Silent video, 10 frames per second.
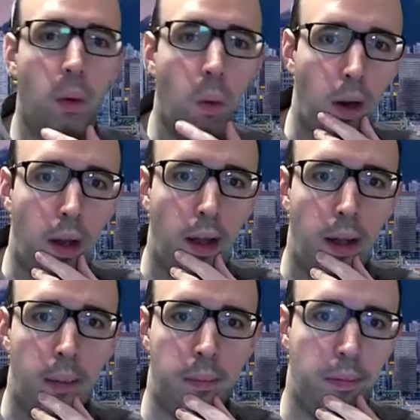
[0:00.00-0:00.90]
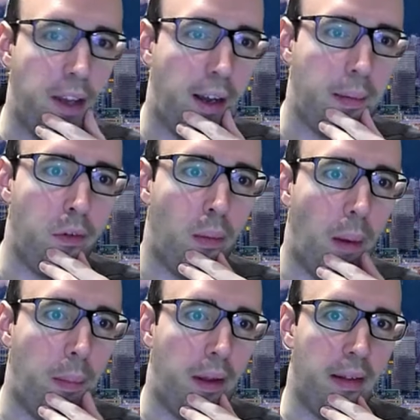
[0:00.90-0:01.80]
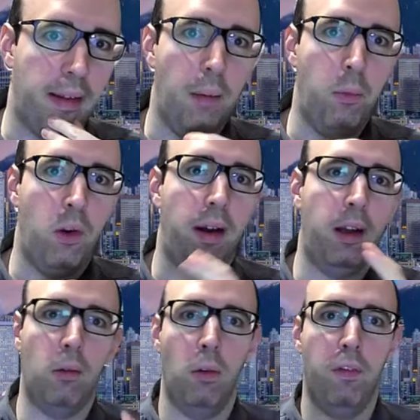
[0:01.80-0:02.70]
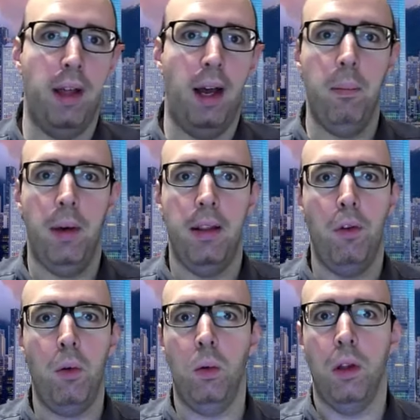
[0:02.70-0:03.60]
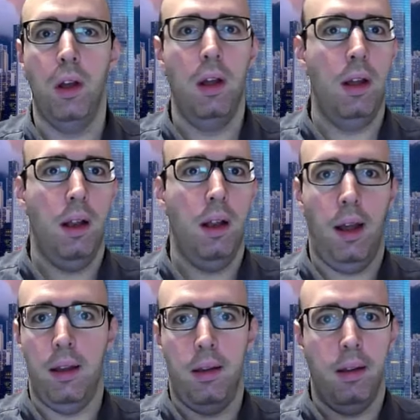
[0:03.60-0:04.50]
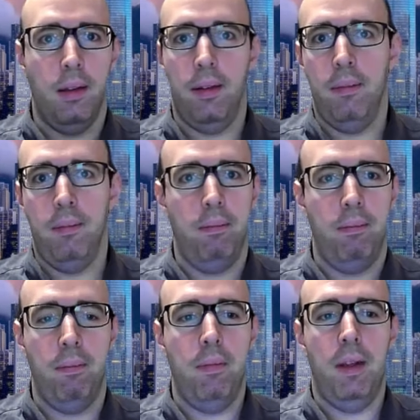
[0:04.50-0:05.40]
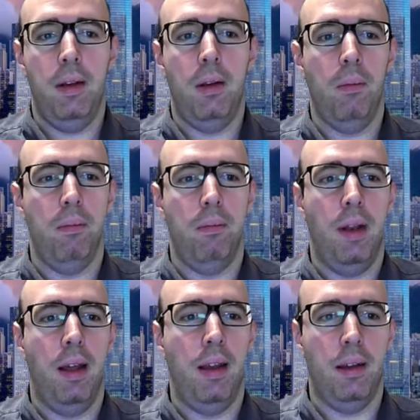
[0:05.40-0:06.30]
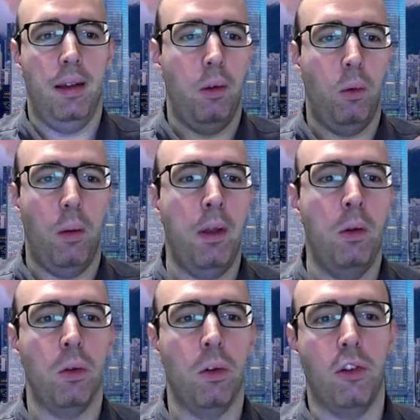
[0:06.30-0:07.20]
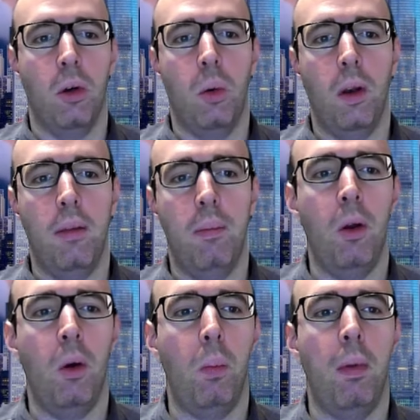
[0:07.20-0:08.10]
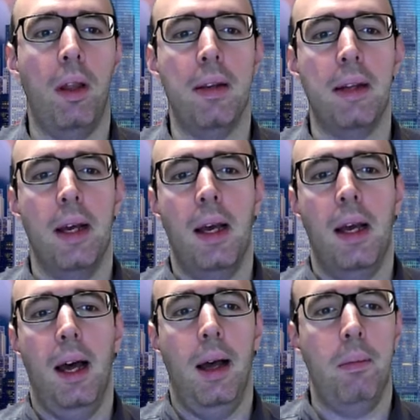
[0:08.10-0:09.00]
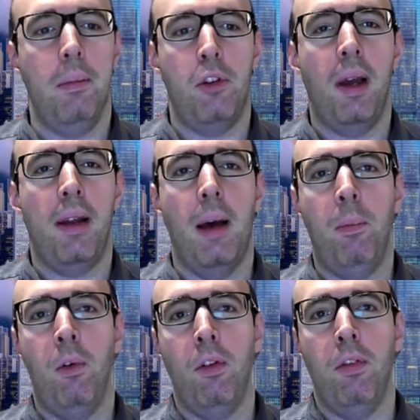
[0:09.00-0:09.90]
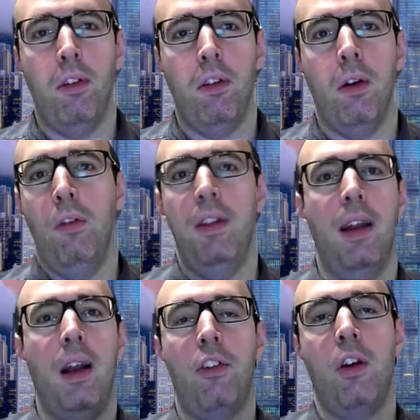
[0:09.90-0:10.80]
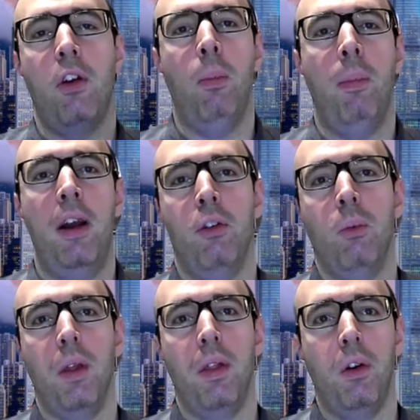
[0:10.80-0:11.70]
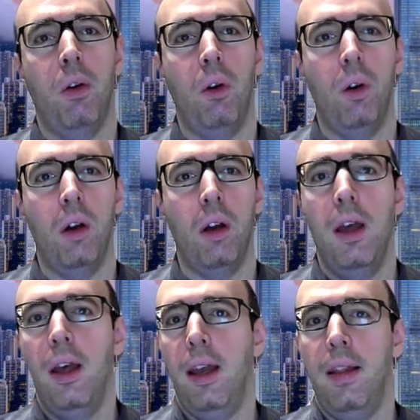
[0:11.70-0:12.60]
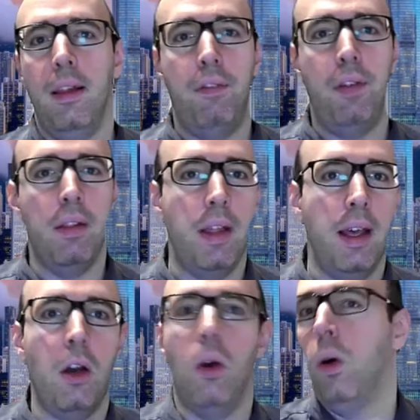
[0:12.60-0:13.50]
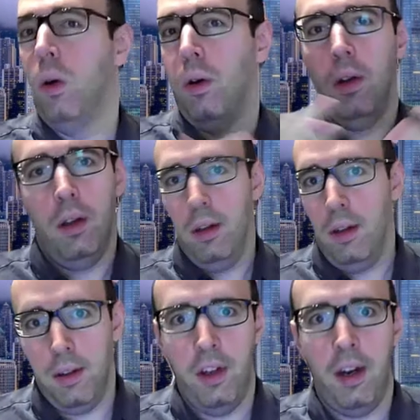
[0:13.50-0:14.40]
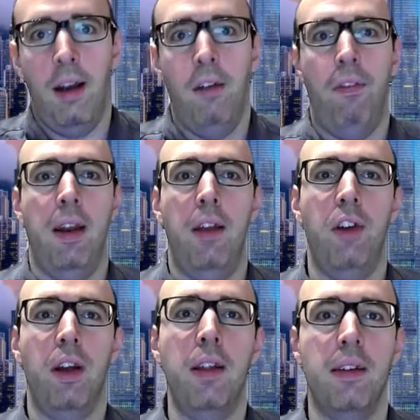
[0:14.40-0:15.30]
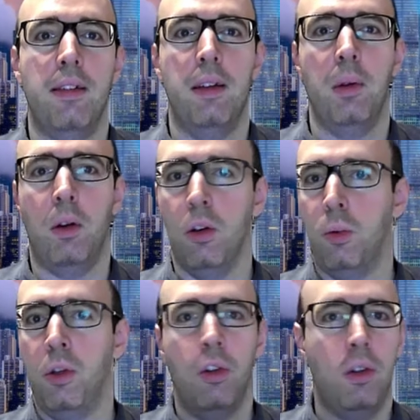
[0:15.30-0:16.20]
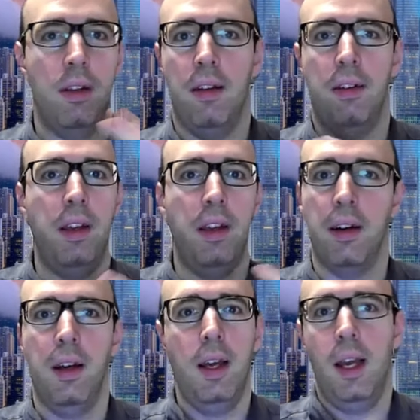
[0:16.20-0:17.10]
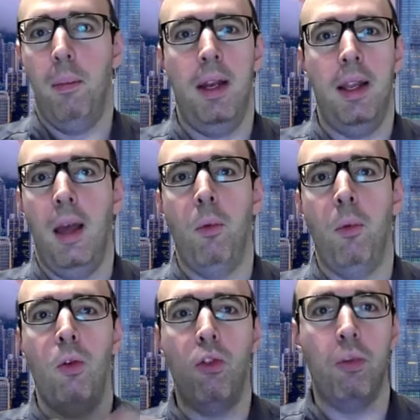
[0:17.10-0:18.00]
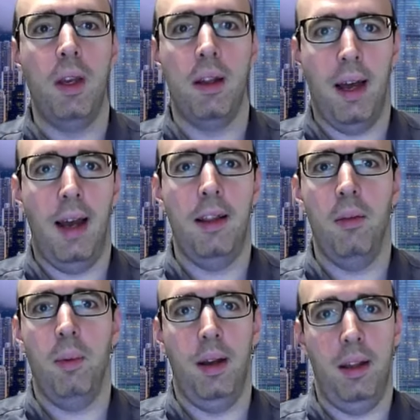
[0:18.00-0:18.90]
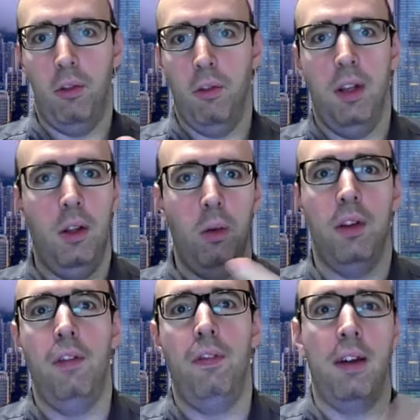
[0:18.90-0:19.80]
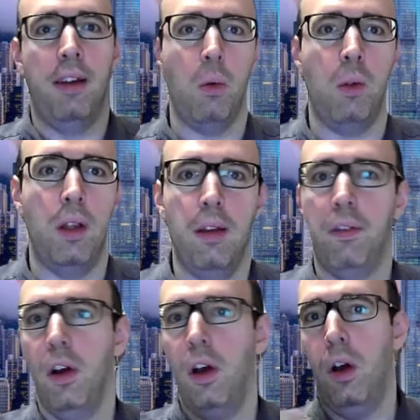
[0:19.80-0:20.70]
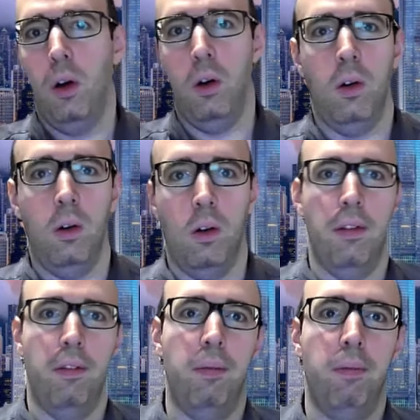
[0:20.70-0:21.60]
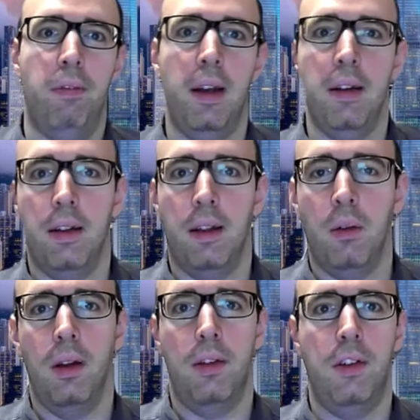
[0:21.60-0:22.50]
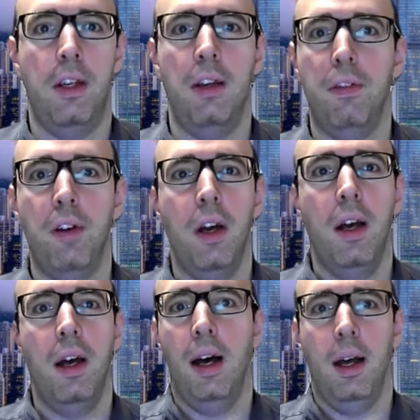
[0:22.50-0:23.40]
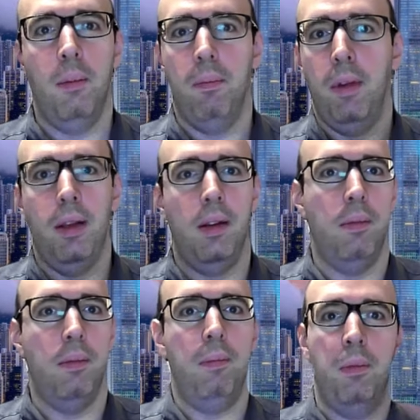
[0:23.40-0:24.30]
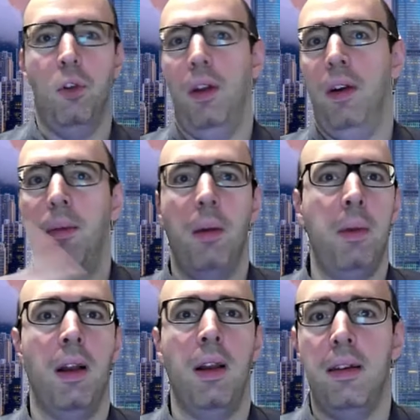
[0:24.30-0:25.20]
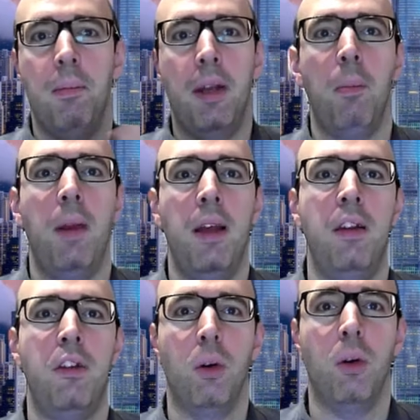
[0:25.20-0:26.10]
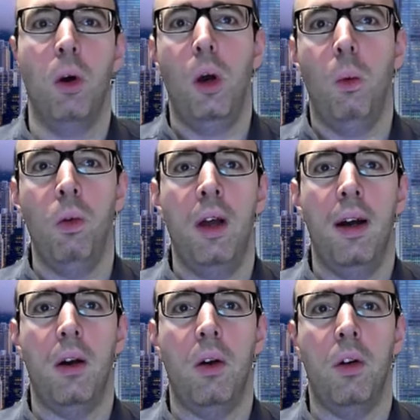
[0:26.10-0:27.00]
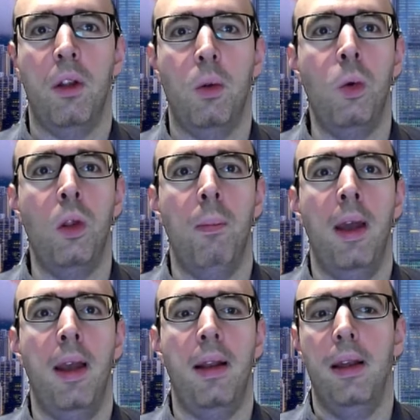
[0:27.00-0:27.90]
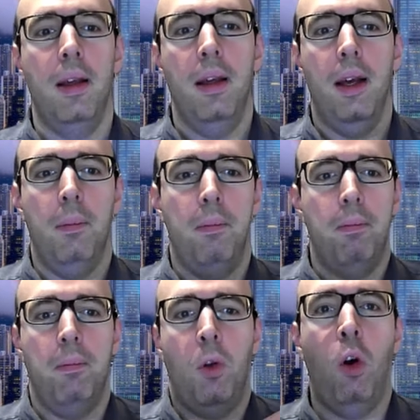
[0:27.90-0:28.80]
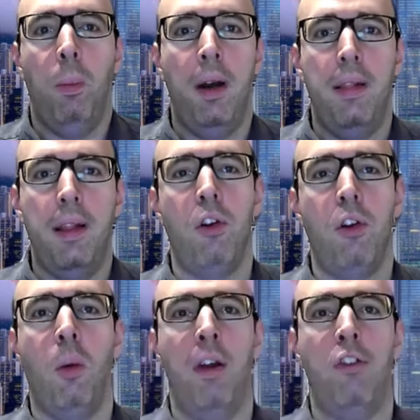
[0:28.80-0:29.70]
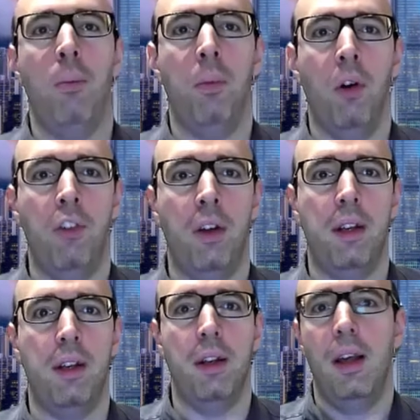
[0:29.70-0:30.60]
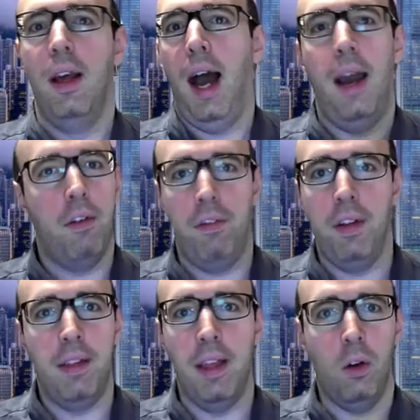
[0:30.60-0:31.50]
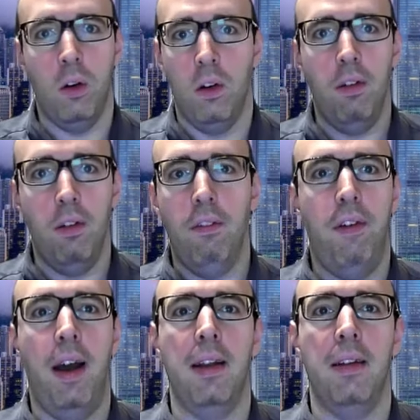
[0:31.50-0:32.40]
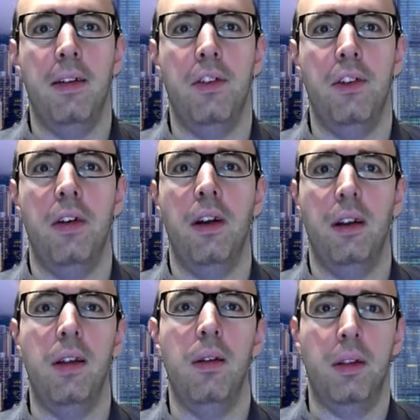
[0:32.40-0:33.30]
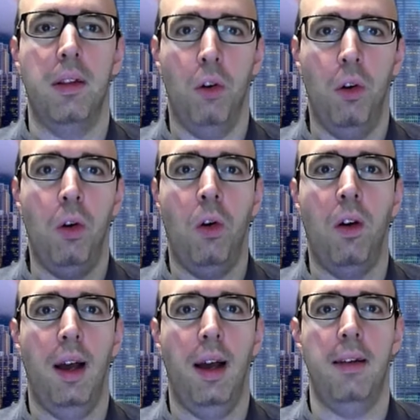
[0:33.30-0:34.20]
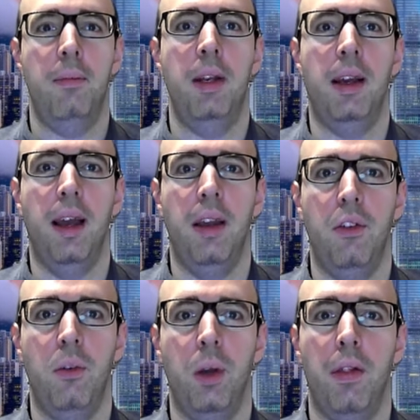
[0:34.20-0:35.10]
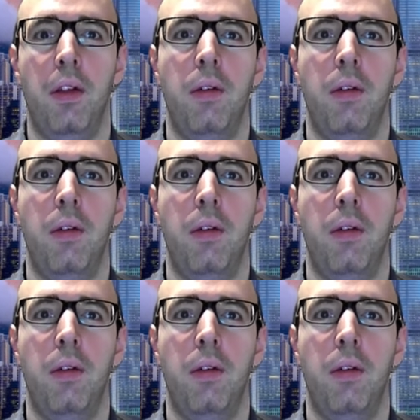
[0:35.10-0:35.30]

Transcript: well um, just before wrapping this up we're running out of time but if you could like uh, in, in like uh, in one minute or so, let me know, please, uh, some examples of international cooperation with Hong Kong in the fintech or in general financial industry, because we saw this last year, many MOUs being signed by, as you said, you know, the chief executive or, the finance uh, chief um, in, in, Saudi Arabia, Middle East, in many places. So what are, according to you, the main uh, cooper international cooperation projects in either fintech or finance in general that Hong Kong has been engaged with?